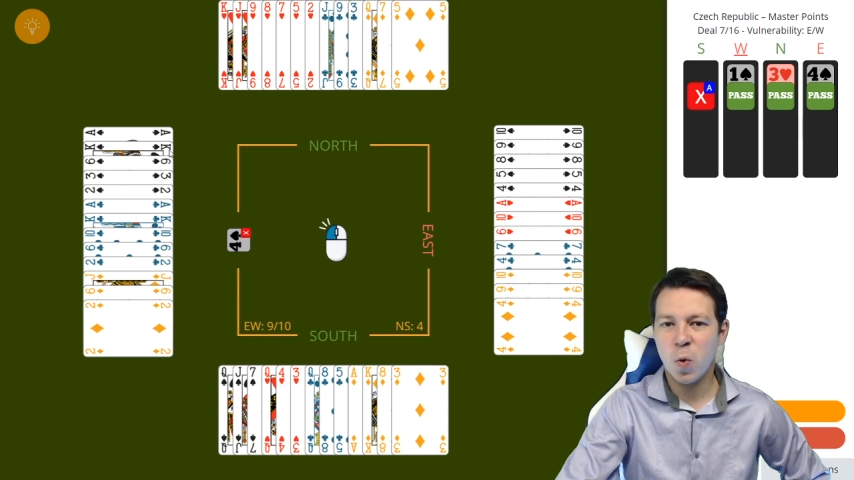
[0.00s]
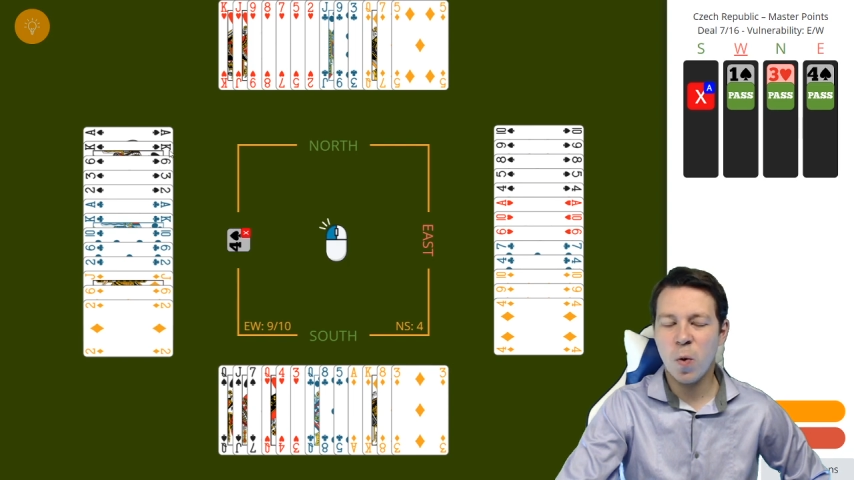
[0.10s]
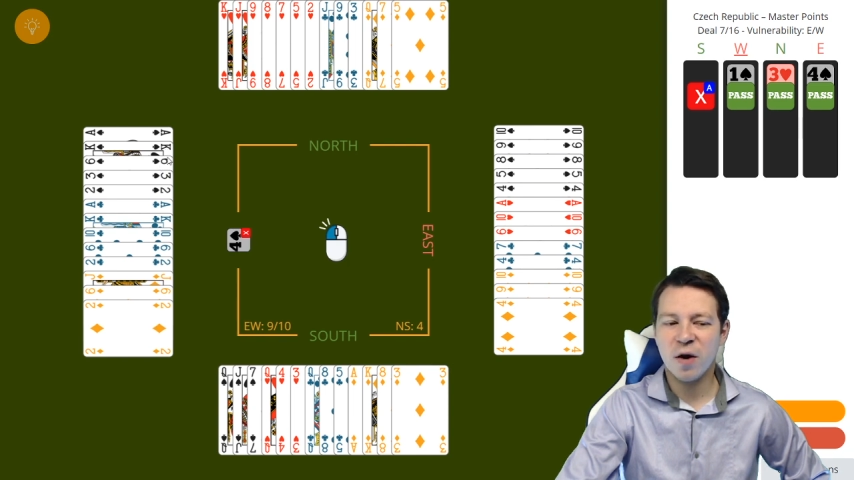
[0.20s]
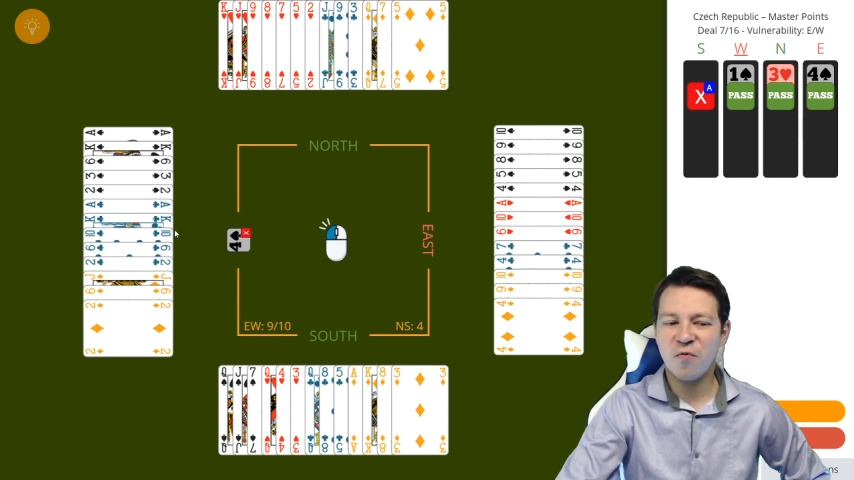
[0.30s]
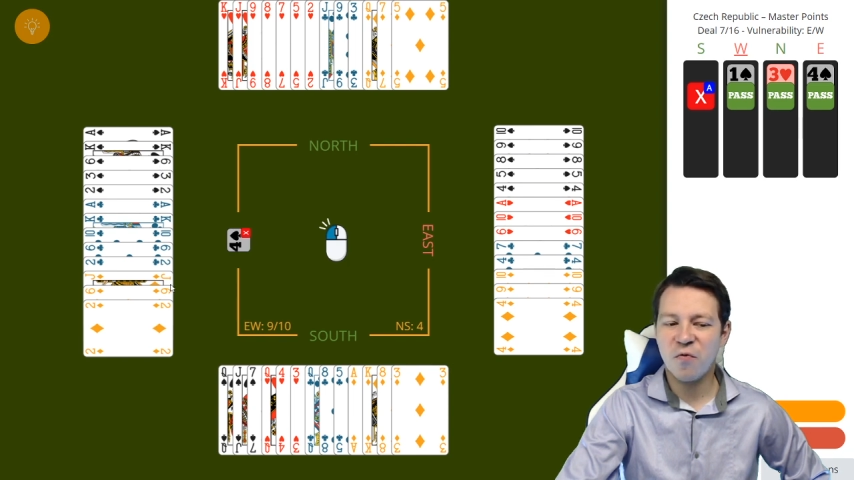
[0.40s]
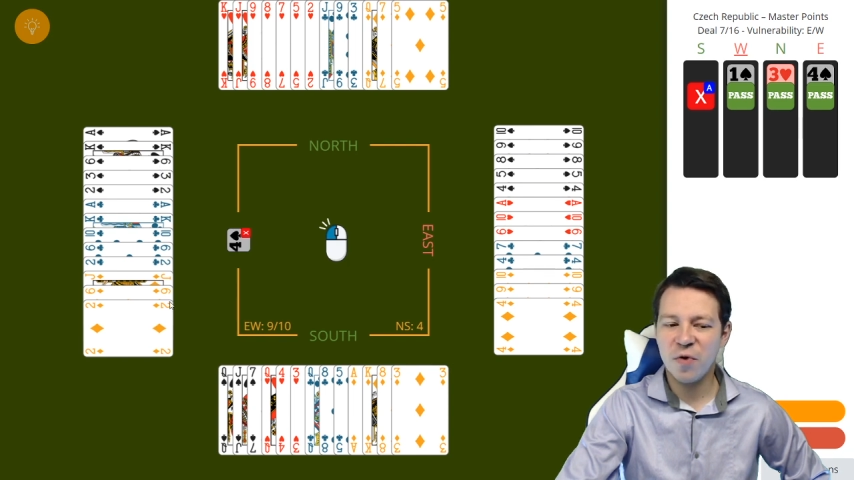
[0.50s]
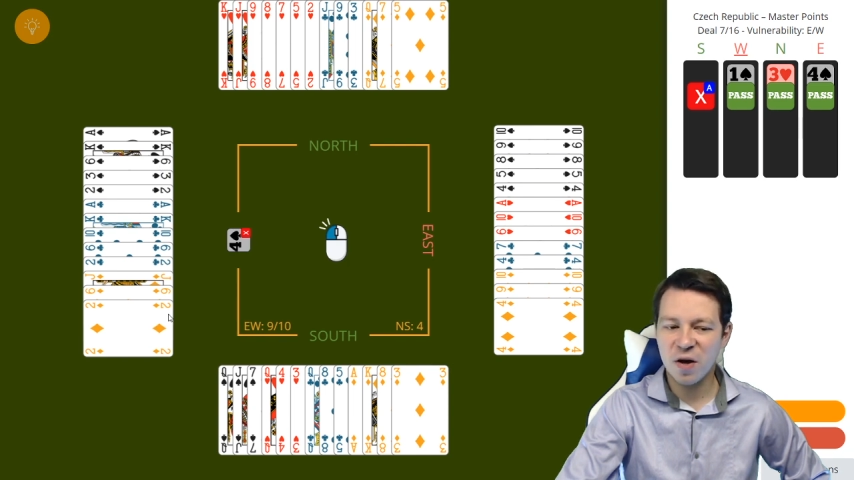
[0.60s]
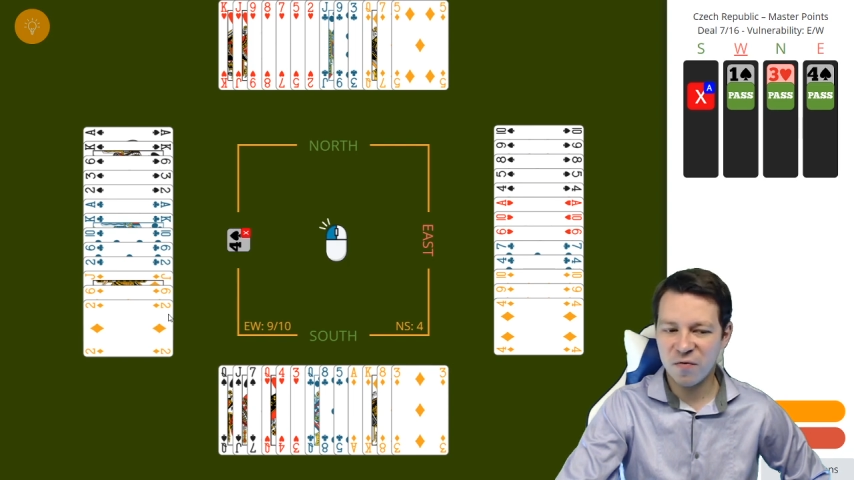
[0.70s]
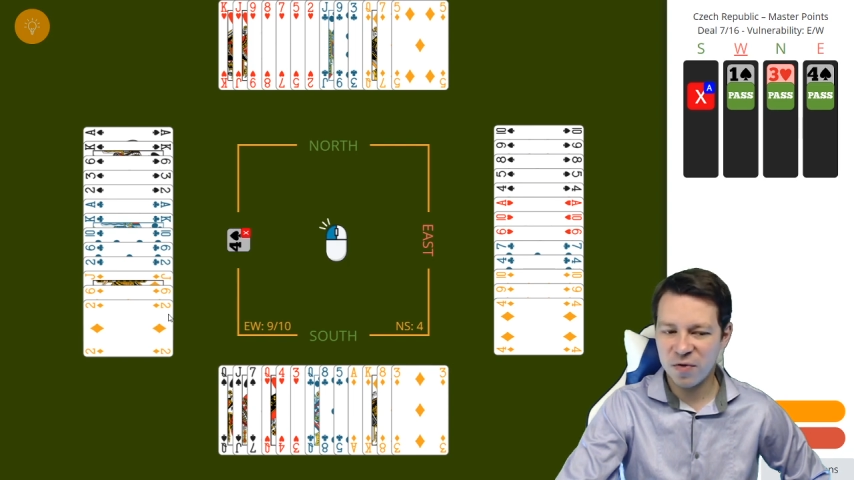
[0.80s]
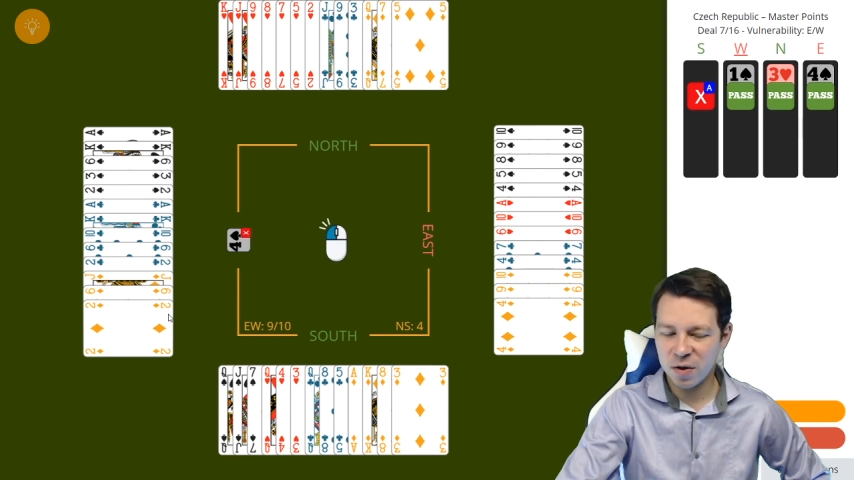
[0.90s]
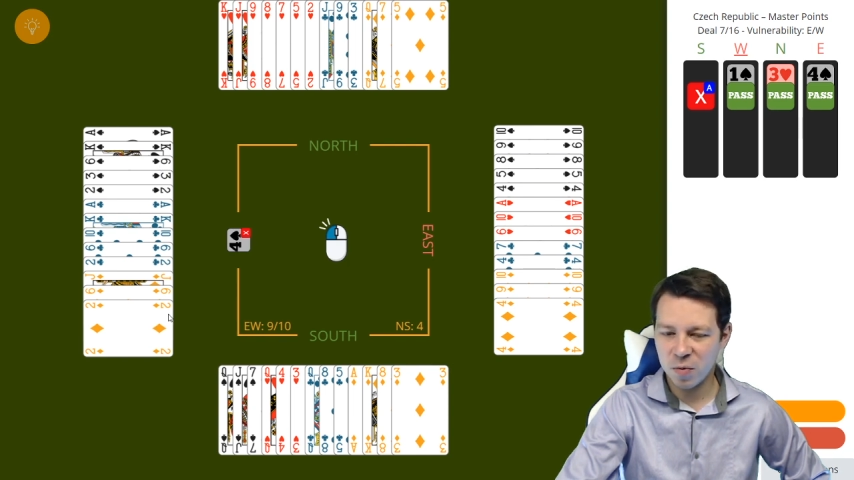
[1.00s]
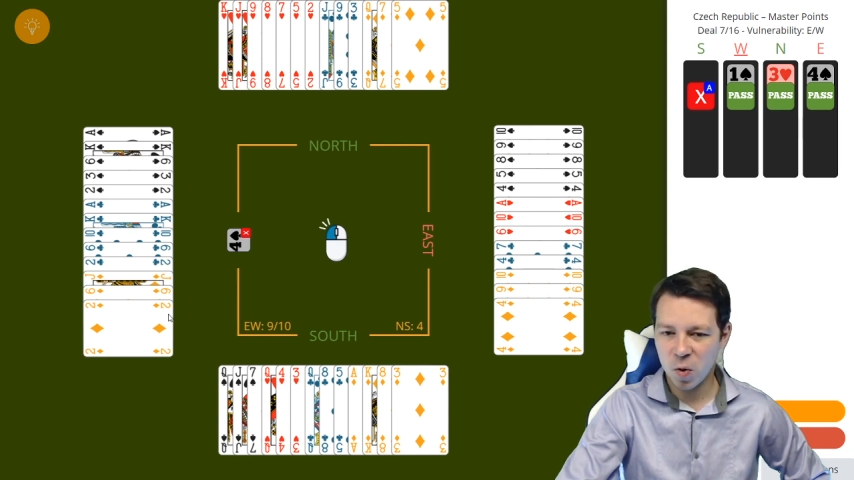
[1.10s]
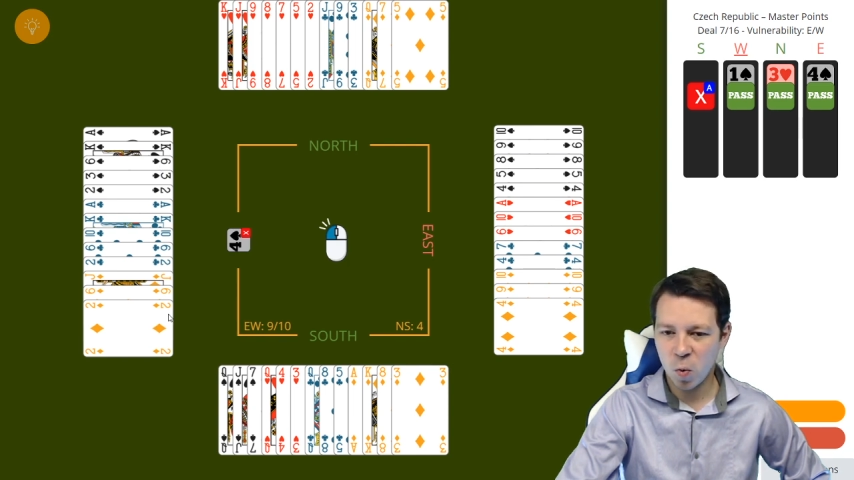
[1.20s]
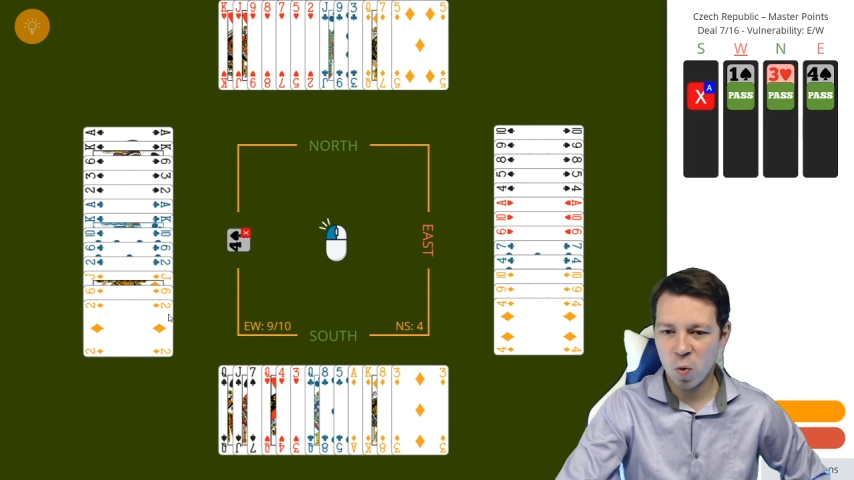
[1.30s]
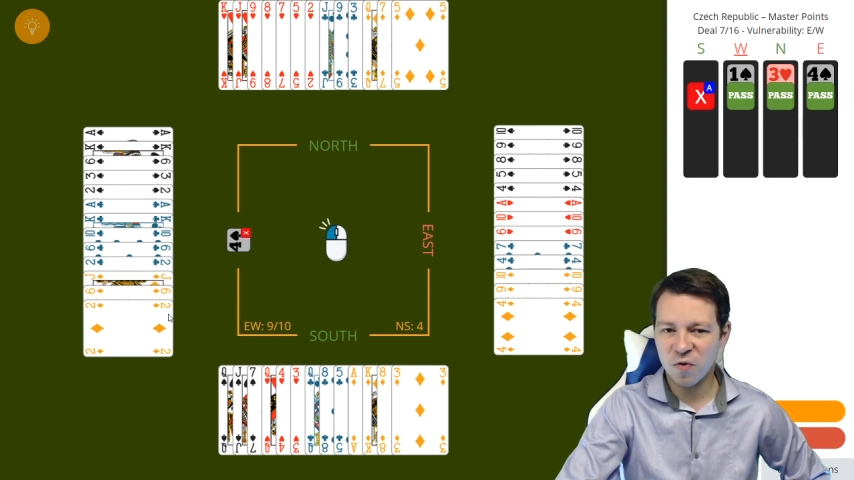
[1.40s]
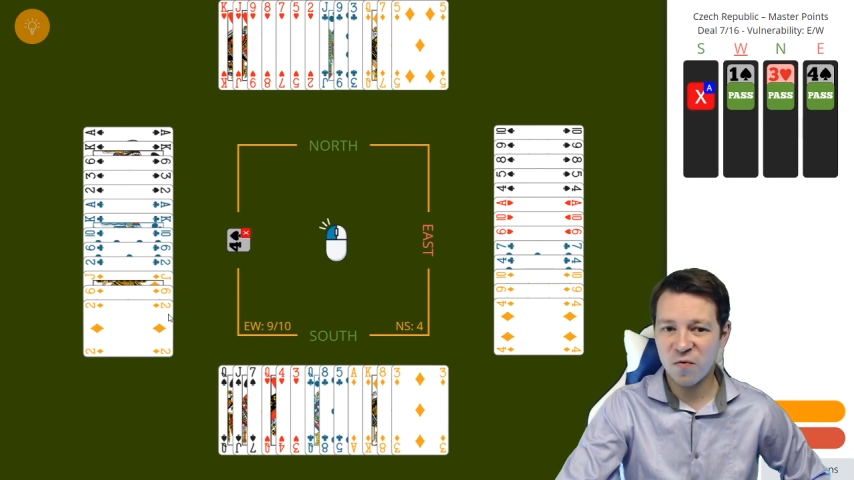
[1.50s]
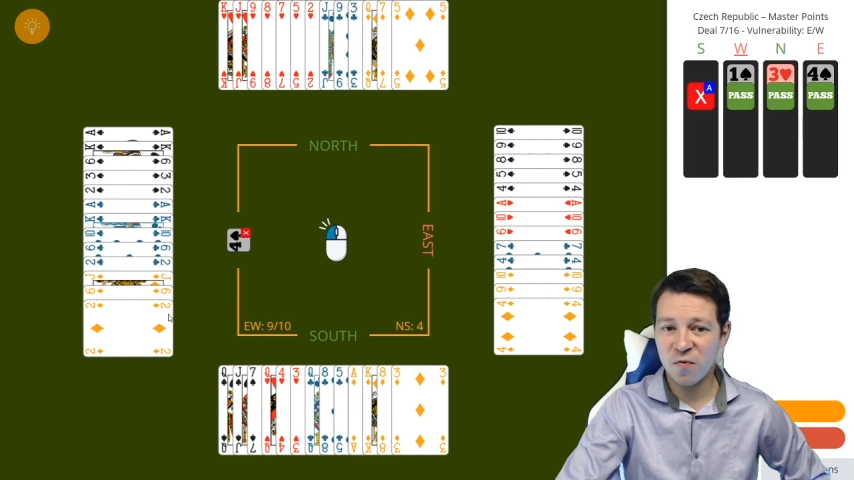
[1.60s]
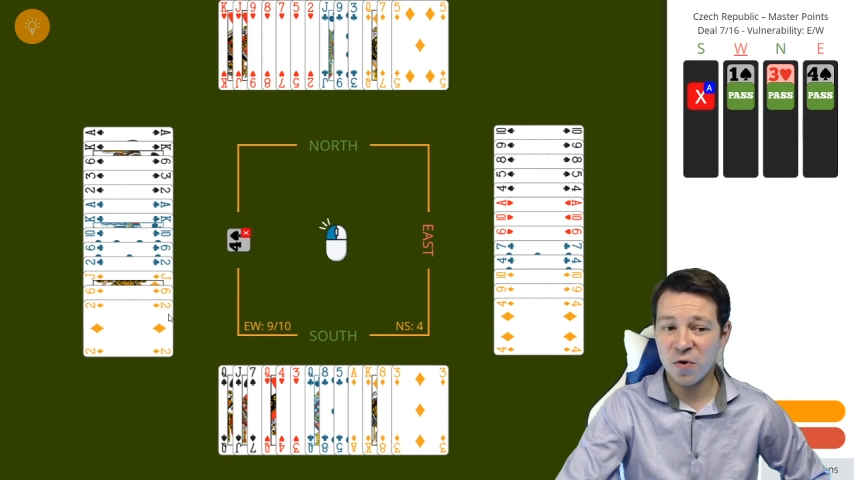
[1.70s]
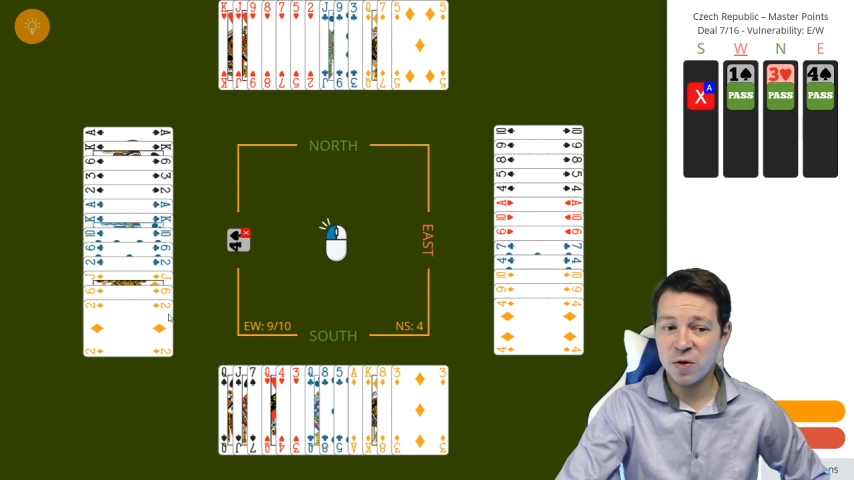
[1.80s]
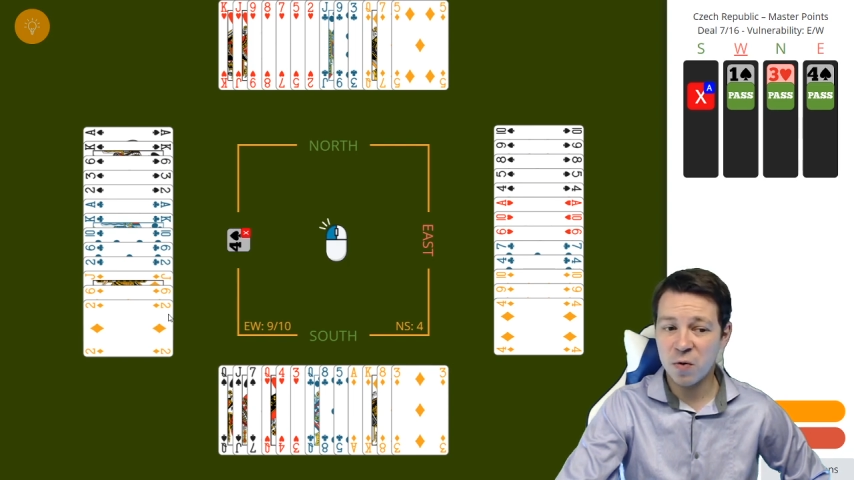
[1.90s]
where 3 of them were
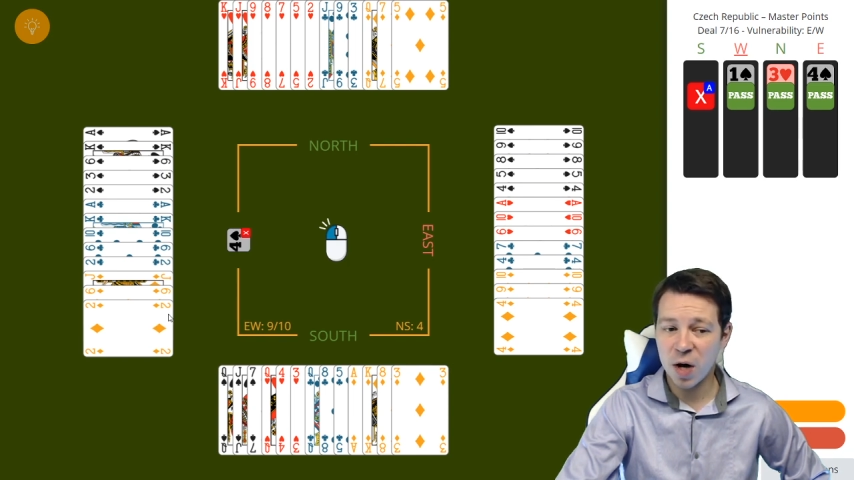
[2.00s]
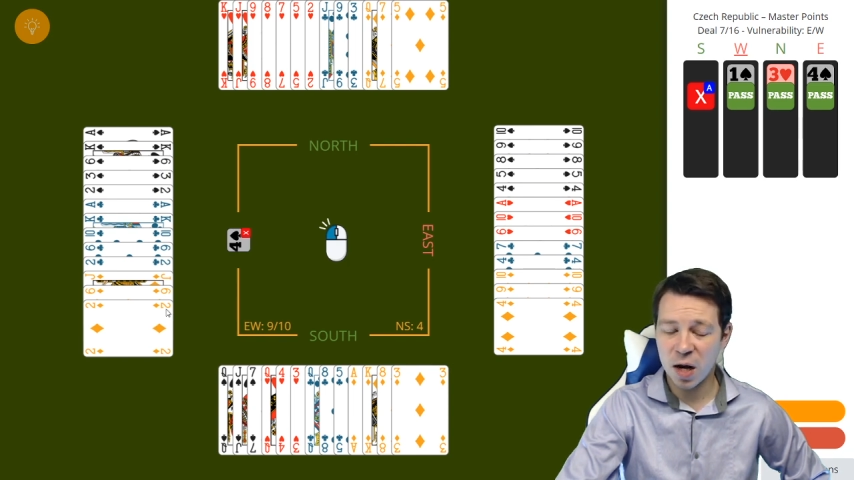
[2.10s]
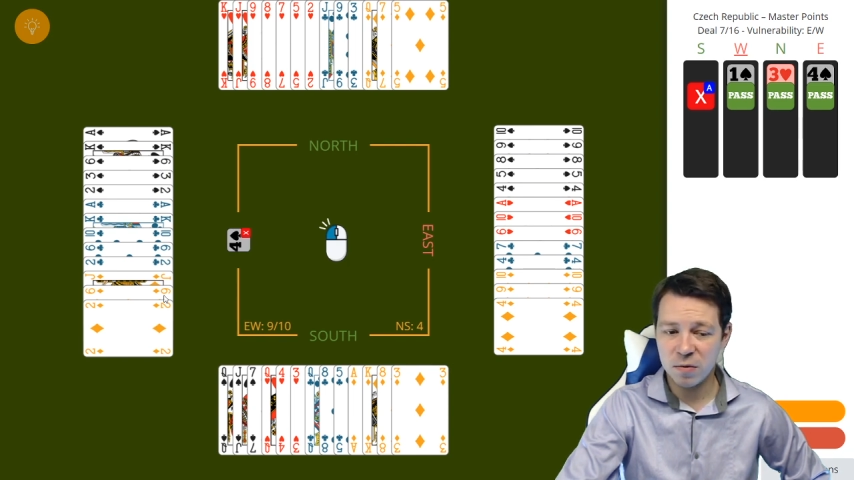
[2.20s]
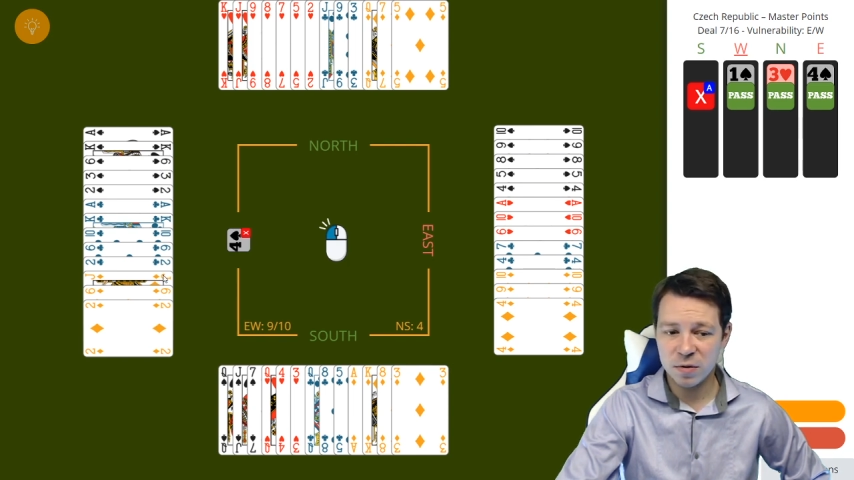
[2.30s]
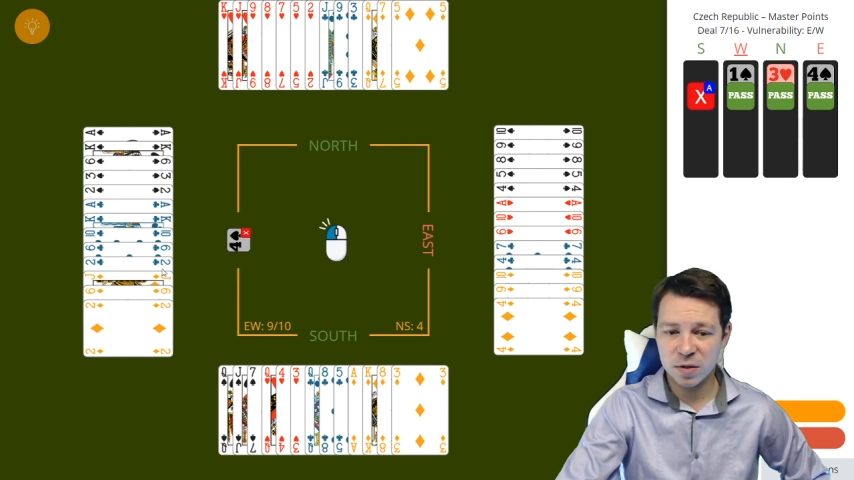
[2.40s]
3rd round.